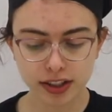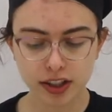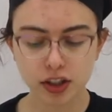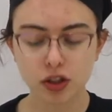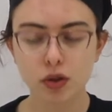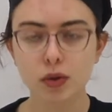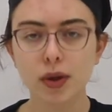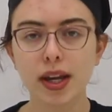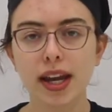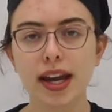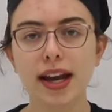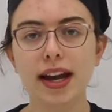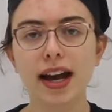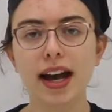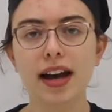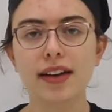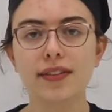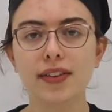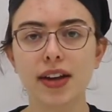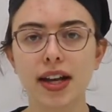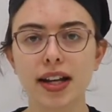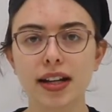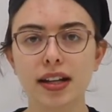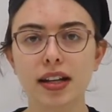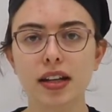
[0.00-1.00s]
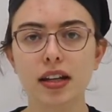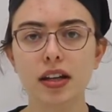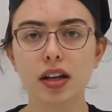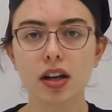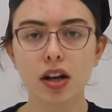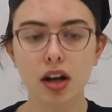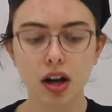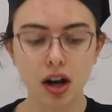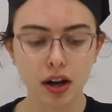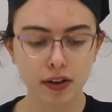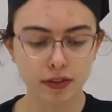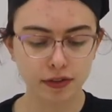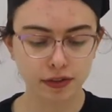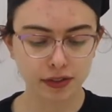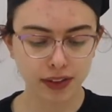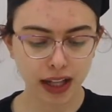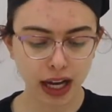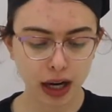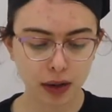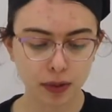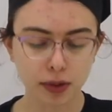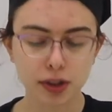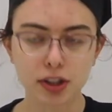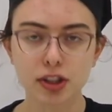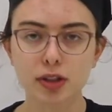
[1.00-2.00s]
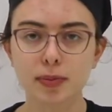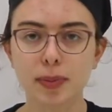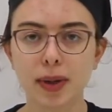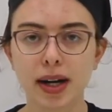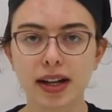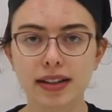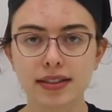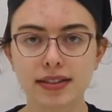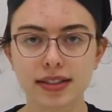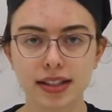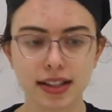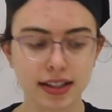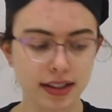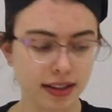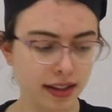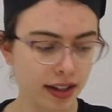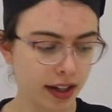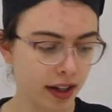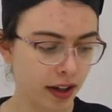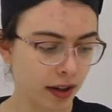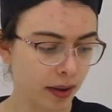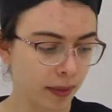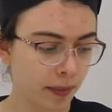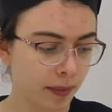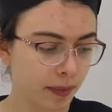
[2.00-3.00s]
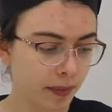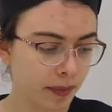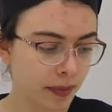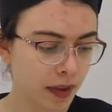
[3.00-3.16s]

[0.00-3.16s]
and you can't have any flour spots in there.